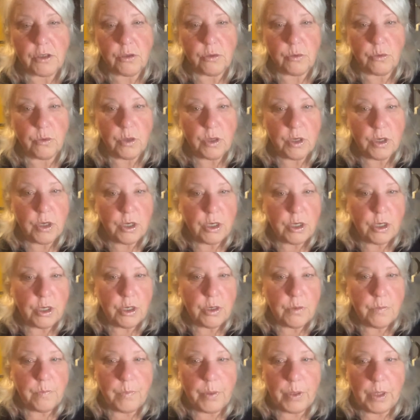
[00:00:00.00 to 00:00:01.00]
to
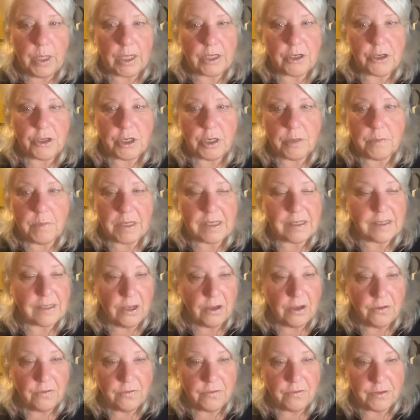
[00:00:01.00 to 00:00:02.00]
plunge in
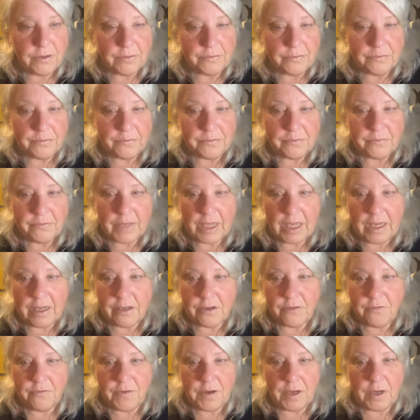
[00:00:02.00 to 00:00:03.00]
myself
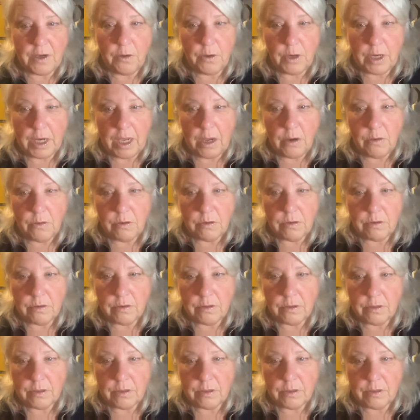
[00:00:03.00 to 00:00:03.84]
and figure it out.